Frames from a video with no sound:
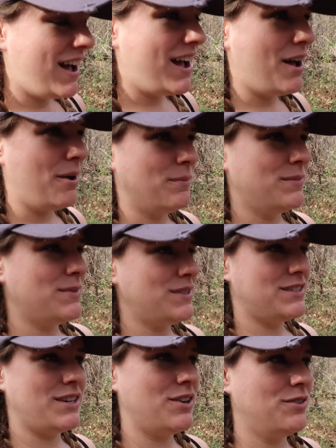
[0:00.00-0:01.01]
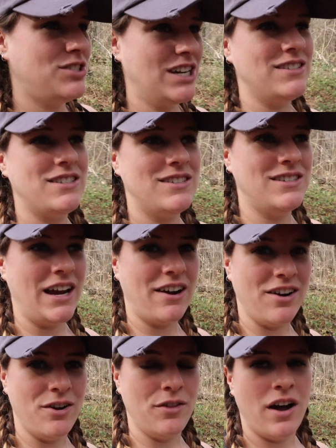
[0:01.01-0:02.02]
So Jen
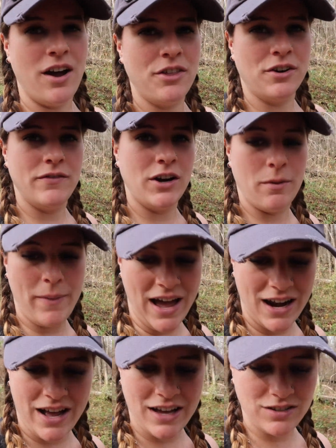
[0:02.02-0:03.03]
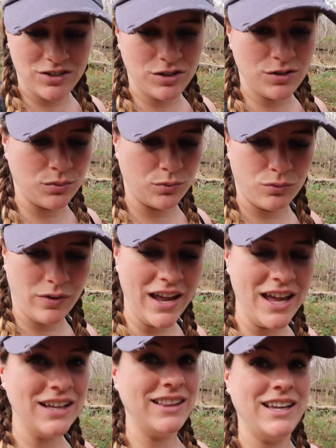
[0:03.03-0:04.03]
Sincero, the author of You're a Badass, just
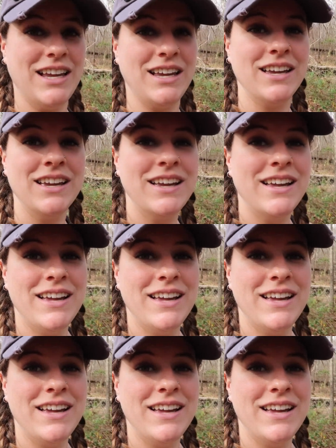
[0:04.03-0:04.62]
really